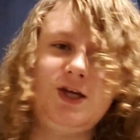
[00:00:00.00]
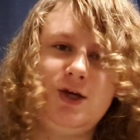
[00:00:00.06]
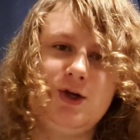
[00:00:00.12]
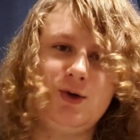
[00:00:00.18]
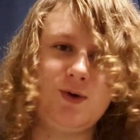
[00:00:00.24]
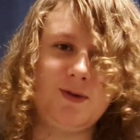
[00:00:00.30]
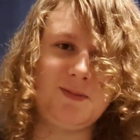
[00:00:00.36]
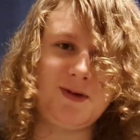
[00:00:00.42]

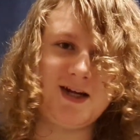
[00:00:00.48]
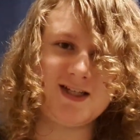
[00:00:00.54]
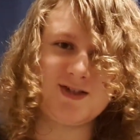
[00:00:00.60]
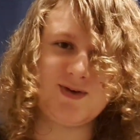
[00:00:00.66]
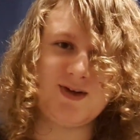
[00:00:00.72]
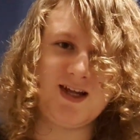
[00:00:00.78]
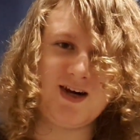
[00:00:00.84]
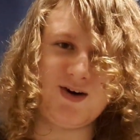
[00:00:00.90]
see you in my
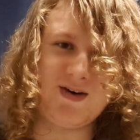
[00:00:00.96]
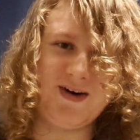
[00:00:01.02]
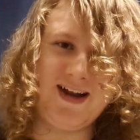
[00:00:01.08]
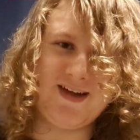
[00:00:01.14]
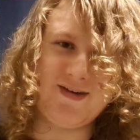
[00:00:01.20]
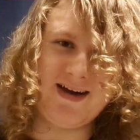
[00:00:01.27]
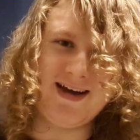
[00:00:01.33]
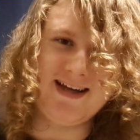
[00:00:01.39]
next
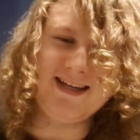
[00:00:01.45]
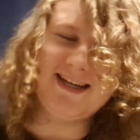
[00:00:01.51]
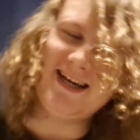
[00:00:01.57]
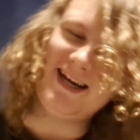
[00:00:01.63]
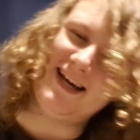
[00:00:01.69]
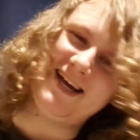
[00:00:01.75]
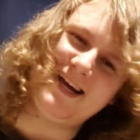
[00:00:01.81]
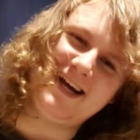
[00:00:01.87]
video. Anyway,
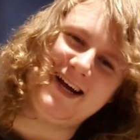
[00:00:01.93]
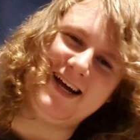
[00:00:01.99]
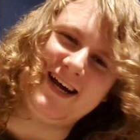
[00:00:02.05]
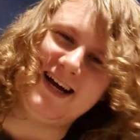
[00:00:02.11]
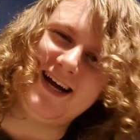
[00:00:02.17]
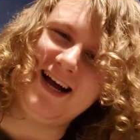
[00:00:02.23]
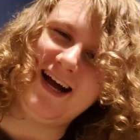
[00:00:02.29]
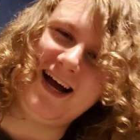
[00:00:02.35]

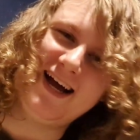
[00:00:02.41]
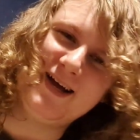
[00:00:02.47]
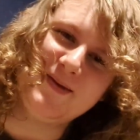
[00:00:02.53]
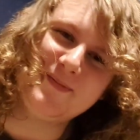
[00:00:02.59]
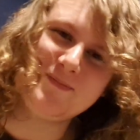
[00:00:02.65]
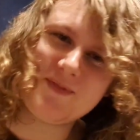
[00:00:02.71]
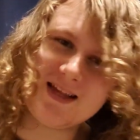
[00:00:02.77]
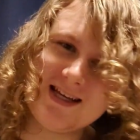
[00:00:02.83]

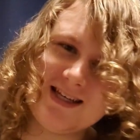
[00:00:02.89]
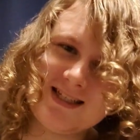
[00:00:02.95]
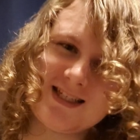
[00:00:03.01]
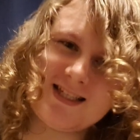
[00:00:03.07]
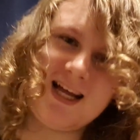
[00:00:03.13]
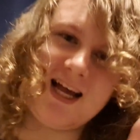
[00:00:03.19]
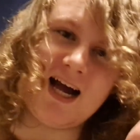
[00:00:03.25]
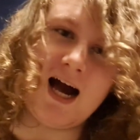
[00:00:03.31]

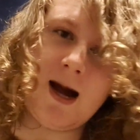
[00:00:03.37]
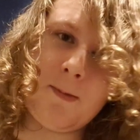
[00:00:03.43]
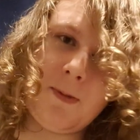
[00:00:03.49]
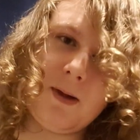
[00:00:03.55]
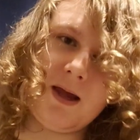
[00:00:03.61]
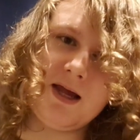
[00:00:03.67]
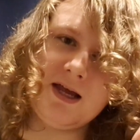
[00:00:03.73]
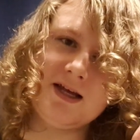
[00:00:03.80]
stay
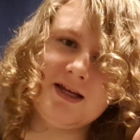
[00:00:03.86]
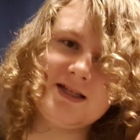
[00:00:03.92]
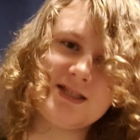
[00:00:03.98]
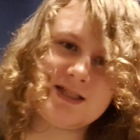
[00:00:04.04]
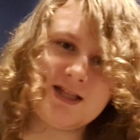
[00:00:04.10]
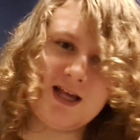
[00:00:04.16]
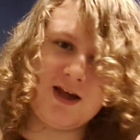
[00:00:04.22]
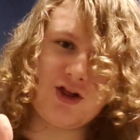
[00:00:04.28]

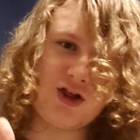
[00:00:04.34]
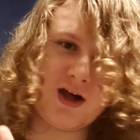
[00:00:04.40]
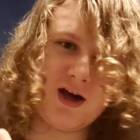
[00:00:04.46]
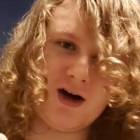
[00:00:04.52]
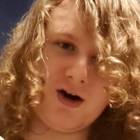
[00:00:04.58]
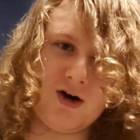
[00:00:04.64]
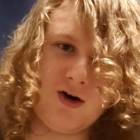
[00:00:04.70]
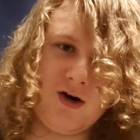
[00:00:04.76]
happy, stay
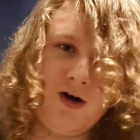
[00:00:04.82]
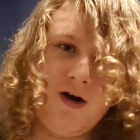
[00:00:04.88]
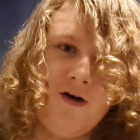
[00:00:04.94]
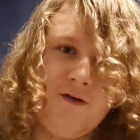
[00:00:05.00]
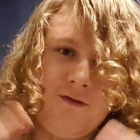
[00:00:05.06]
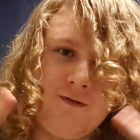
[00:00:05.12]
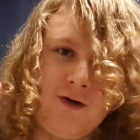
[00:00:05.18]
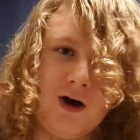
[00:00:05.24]

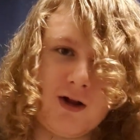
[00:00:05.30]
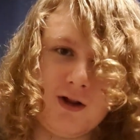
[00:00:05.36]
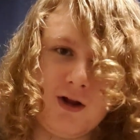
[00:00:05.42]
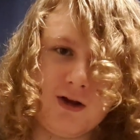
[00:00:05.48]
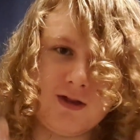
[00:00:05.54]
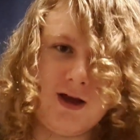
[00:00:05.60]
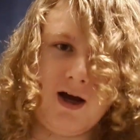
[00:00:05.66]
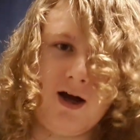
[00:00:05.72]
chill,
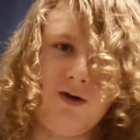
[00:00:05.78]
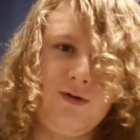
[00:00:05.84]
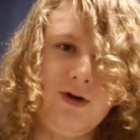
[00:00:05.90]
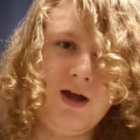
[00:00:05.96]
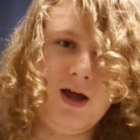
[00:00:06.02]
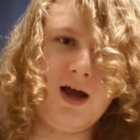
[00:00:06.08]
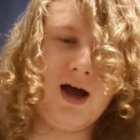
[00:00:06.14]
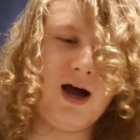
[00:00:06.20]
fuck
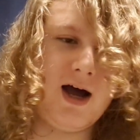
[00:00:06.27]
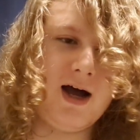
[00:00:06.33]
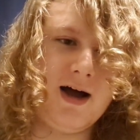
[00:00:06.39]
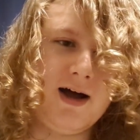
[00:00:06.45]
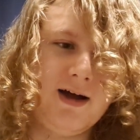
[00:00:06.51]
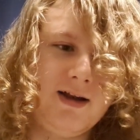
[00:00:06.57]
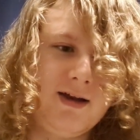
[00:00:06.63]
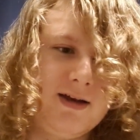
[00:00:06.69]
lockdown,
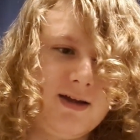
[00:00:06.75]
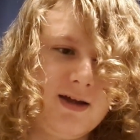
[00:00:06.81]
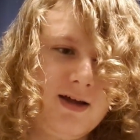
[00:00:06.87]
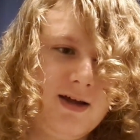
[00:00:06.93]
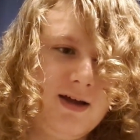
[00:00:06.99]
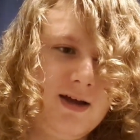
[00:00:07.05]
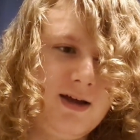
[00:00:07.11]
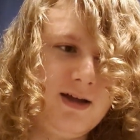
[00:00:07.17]

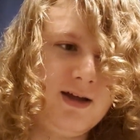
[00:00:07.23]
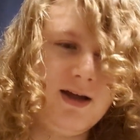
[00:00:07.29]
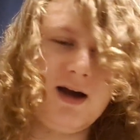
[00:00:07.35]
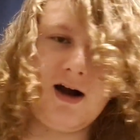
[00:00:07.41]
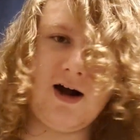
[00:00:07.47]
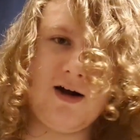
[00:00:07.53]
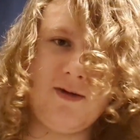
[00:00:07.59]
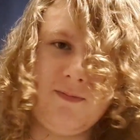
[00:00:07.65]
and
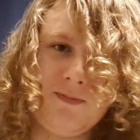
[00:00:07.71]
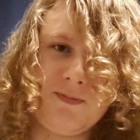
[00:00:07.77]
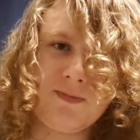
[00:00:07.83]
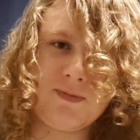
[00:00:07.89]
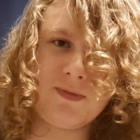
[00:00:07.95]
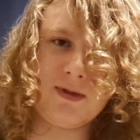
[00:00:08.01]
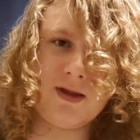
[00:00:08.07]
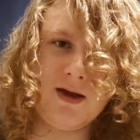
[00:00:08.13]
yeah,
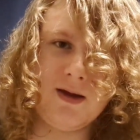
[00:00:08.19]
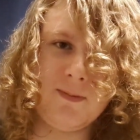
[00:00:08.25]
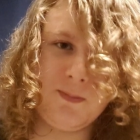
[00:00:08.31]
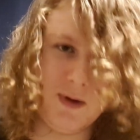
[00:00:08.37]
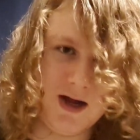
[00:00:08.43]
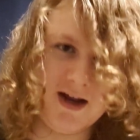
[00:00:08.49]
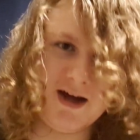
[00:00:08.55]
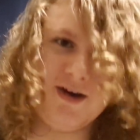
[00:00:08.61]

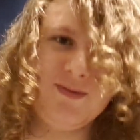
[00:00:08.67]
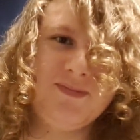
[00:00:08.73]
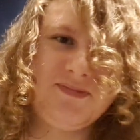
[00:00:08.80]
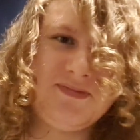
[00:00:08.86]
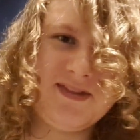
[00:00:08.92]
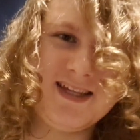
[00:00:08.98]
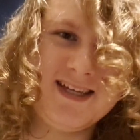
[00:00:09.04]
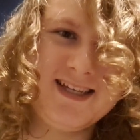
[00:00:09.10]
bye
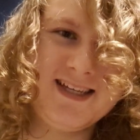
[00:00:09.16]
now.